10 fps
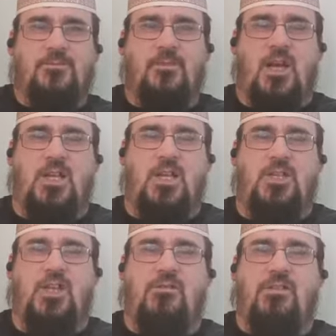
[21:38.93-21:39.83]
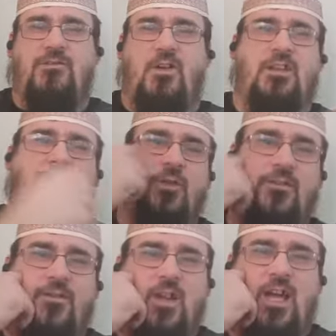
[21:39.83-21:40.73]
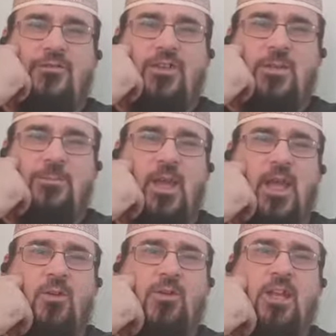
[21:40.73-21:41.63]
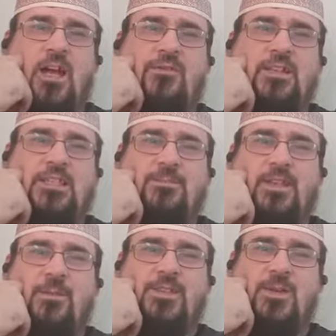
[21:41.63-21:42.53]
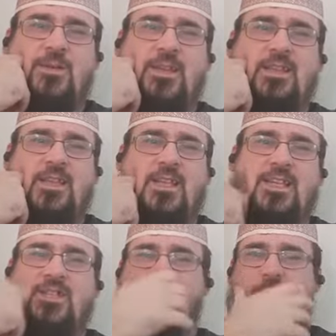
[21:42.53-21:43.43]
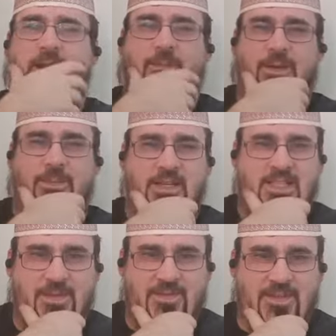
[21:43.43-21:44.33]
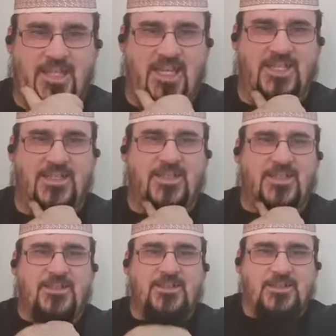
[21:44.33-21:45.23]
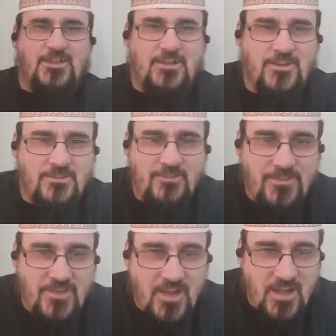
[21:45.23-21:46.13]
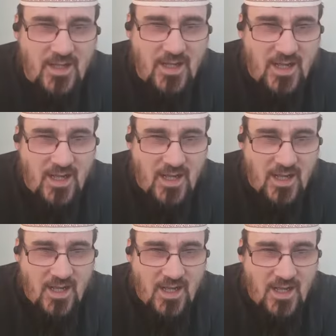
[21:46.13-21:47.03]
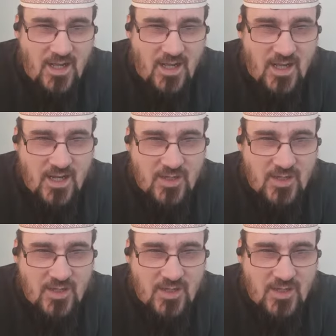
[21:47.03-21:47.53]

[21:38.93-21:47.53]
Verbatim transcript: I, I generally find if you if you're laughing at me or you're laughing at something I'm doing, then at least you've made made something of a day. Uh,